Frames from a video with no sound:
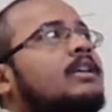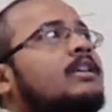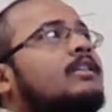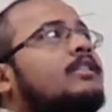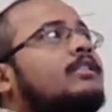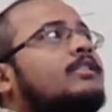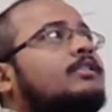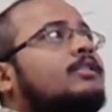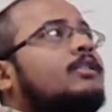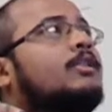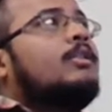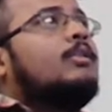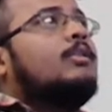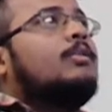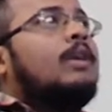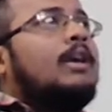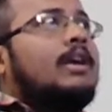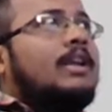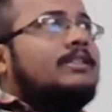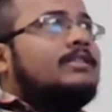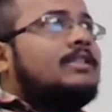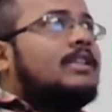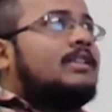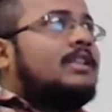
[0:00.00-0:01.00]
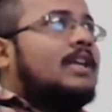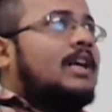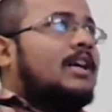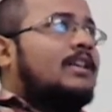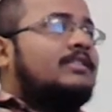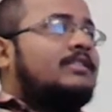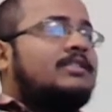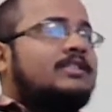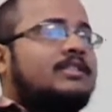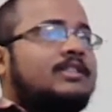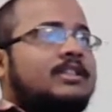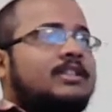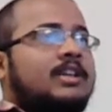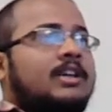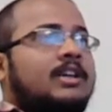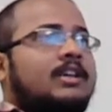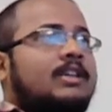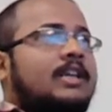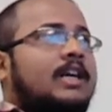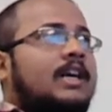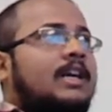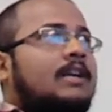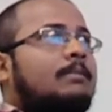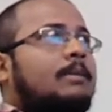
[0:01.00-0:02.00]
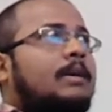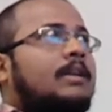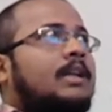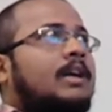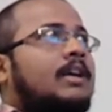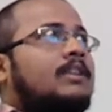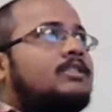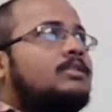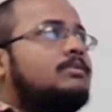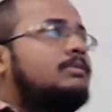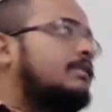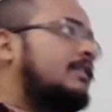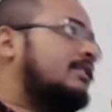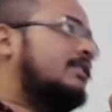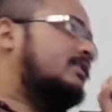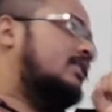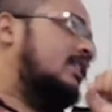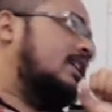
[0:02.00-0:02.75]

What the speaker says: So, what is the task done by the unsupervised